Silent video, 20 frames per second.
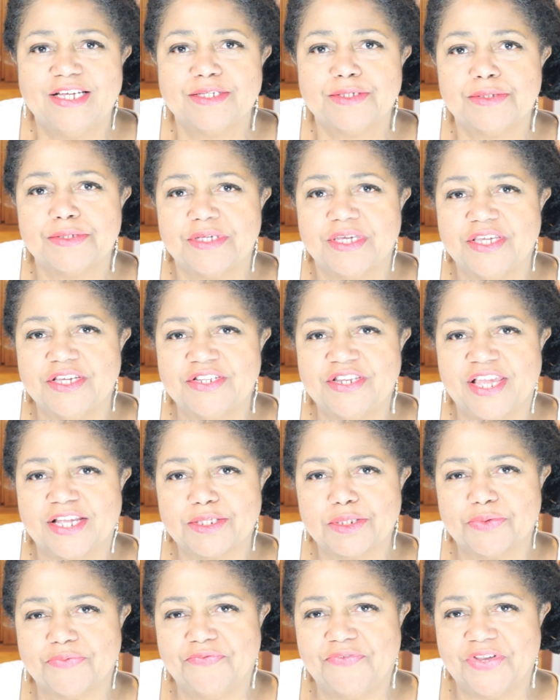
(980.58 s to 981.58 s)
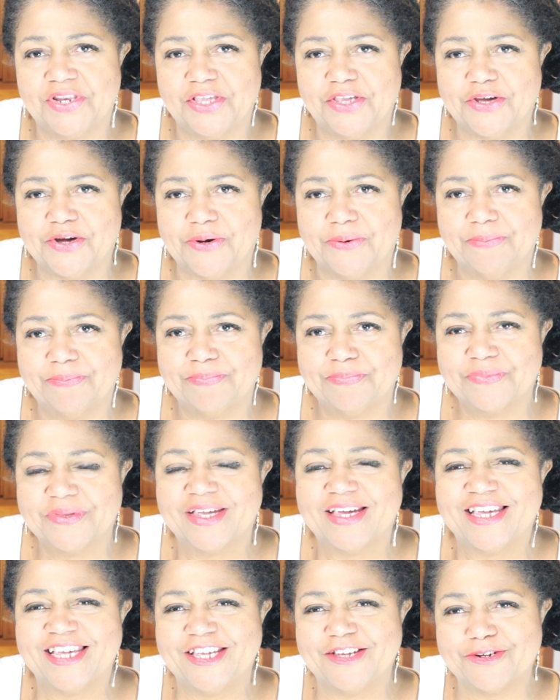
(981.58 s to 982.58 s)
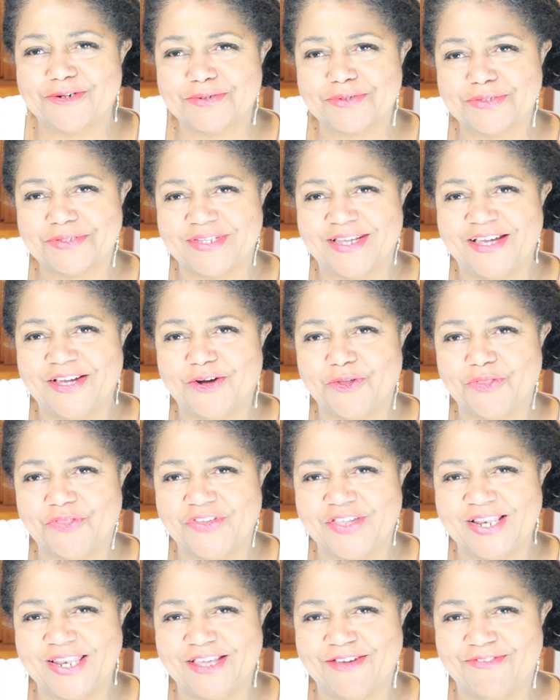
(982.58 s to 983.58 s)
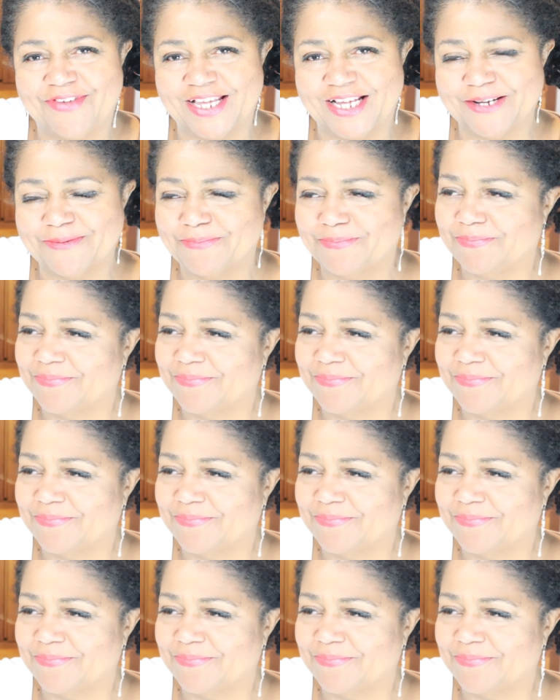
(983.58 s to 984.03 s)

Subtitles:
See you next video. Here's the healthy living.